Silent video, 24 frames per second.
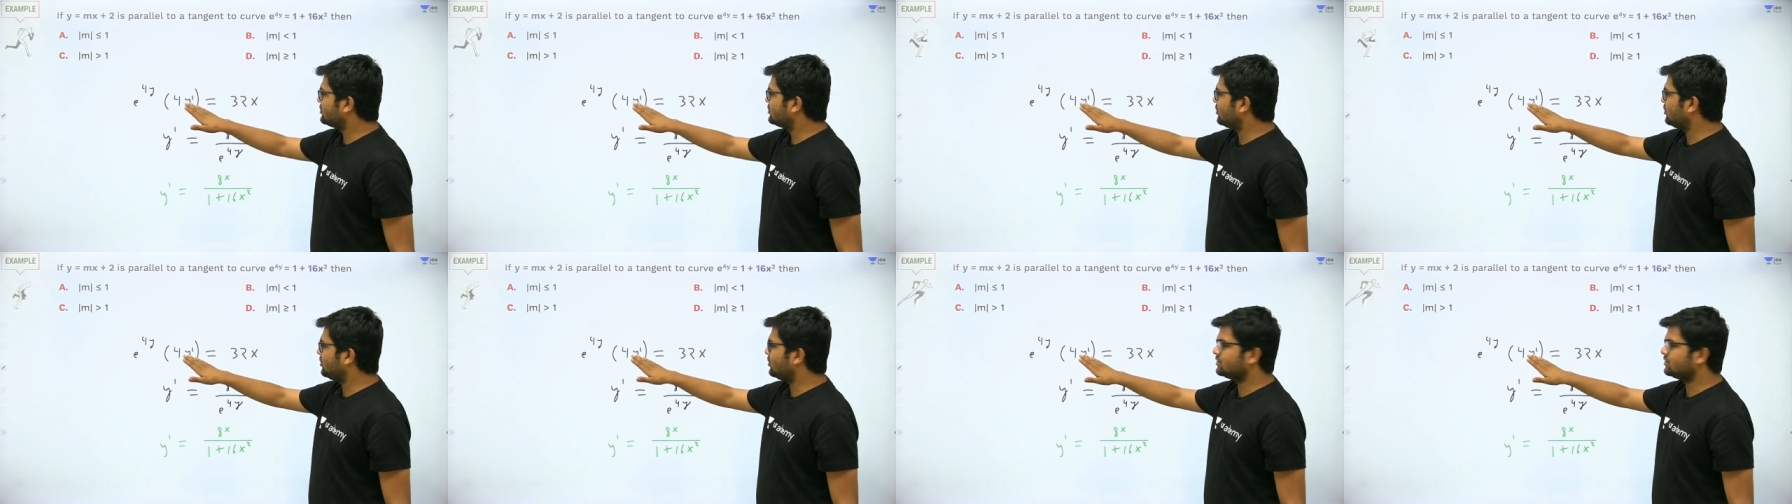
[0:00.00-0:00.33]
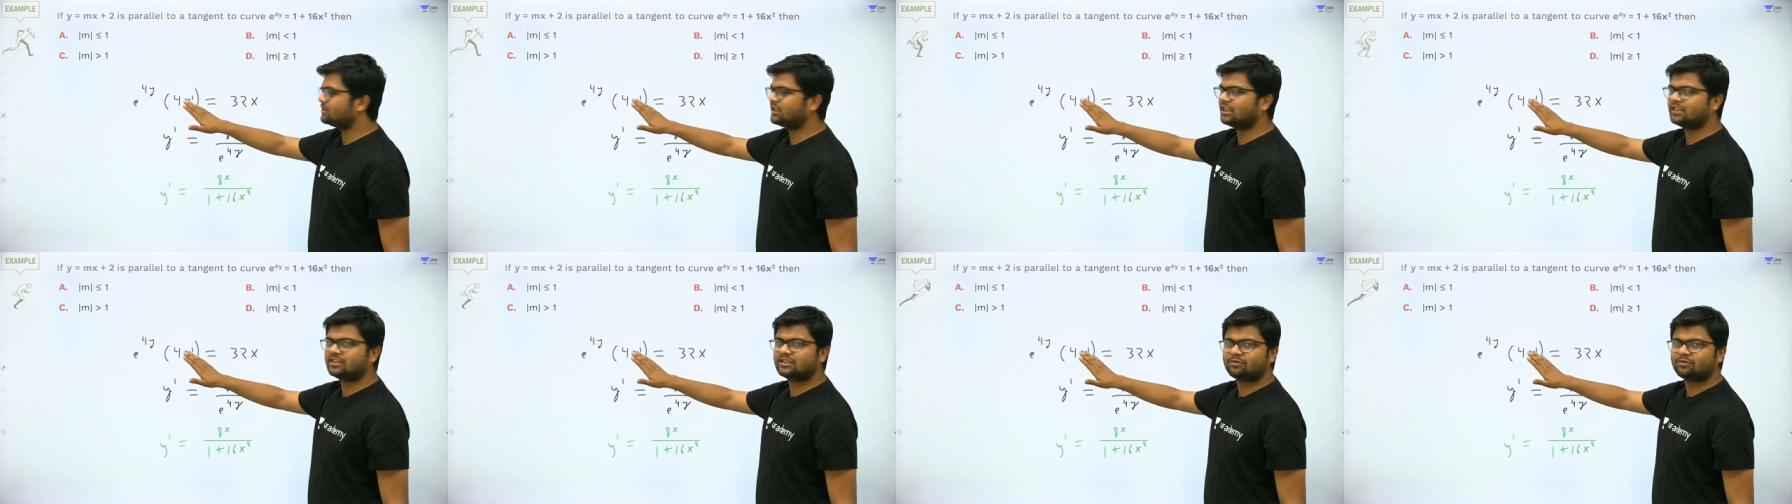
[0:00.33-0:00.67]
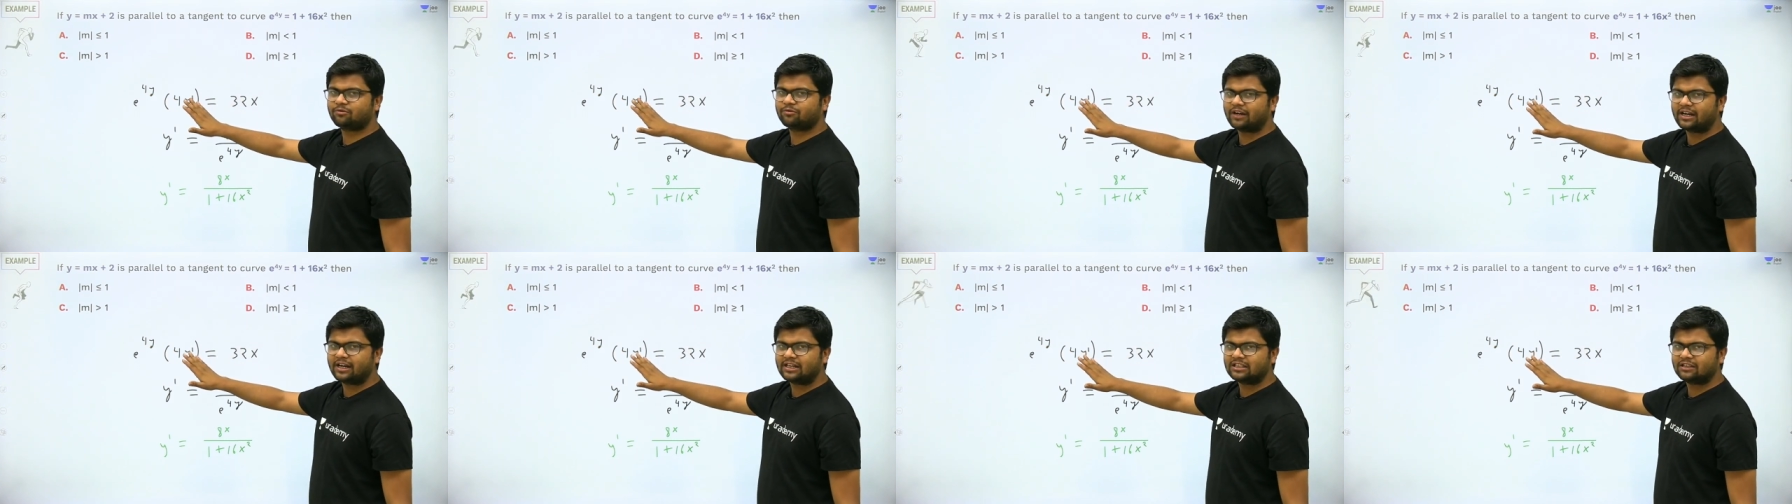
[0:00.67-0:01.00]
So, just
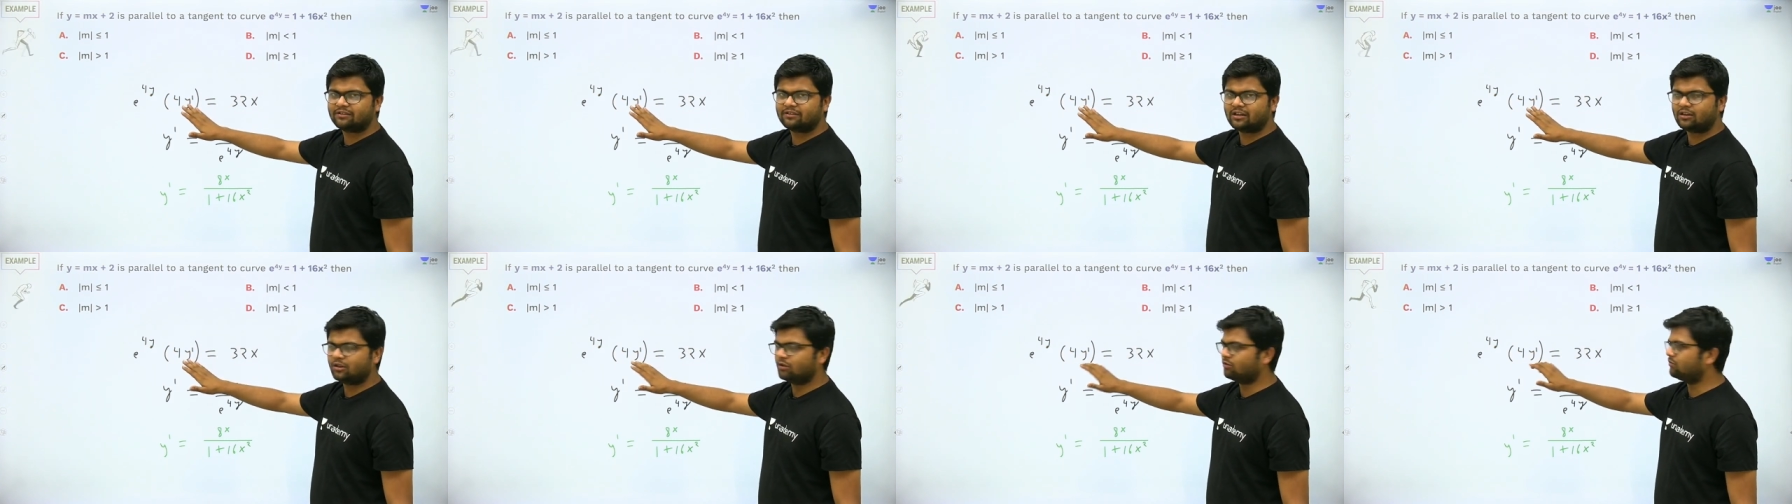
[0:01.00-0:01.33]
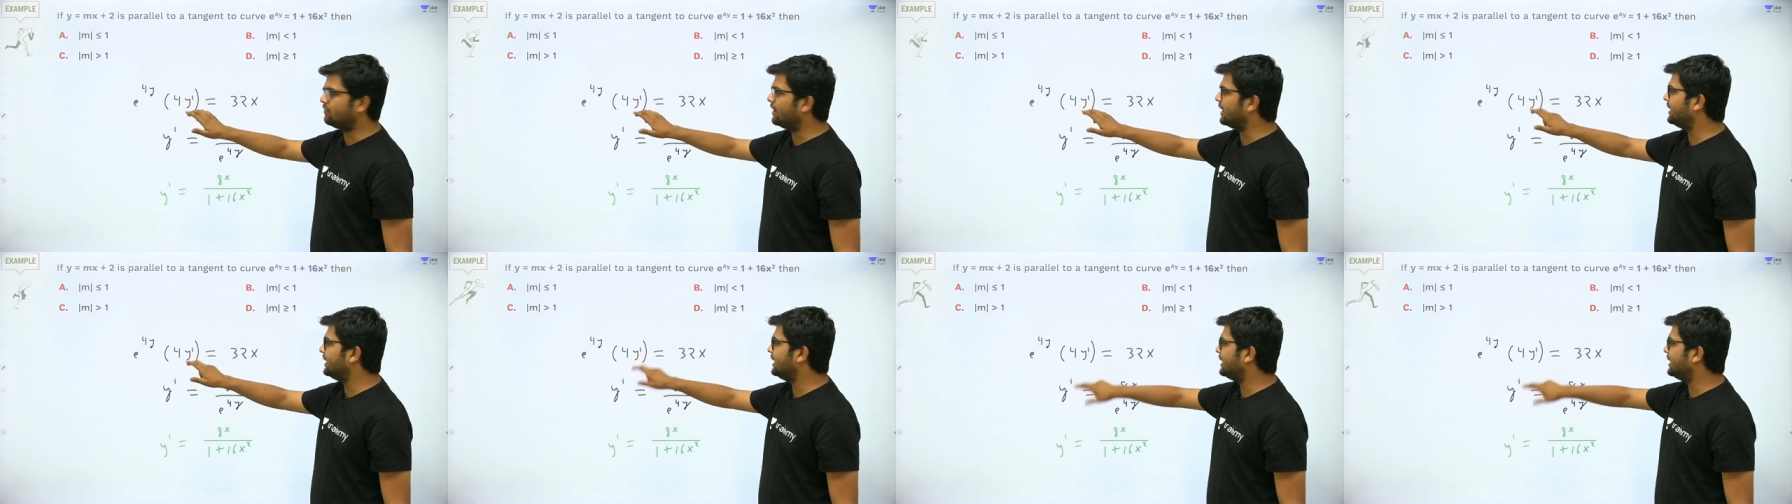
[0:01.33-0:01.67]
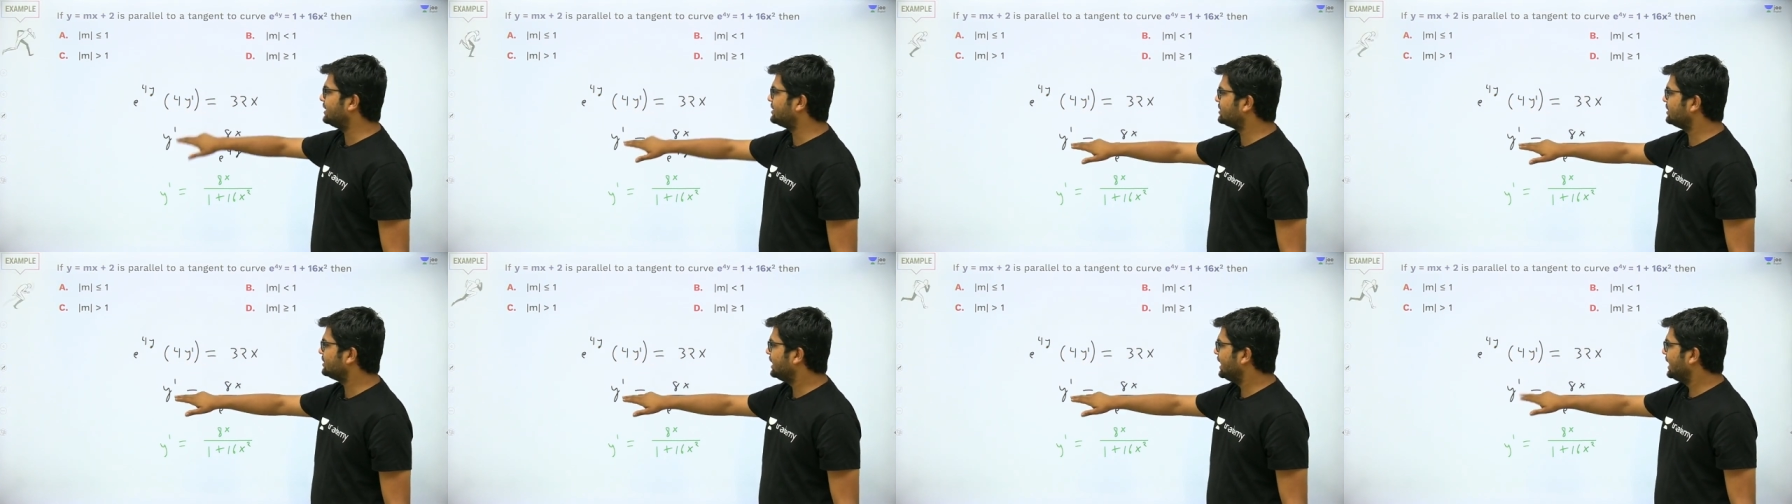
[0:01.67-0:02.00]
find the value of y
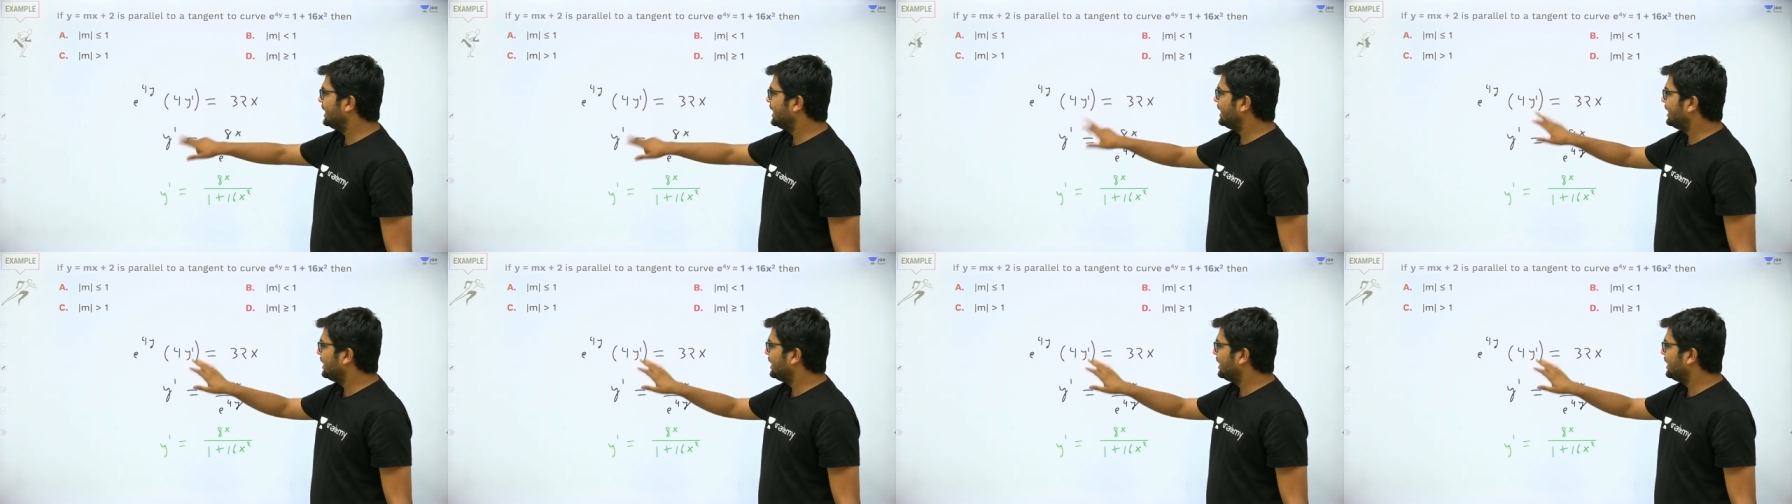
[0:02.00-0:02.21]
dash.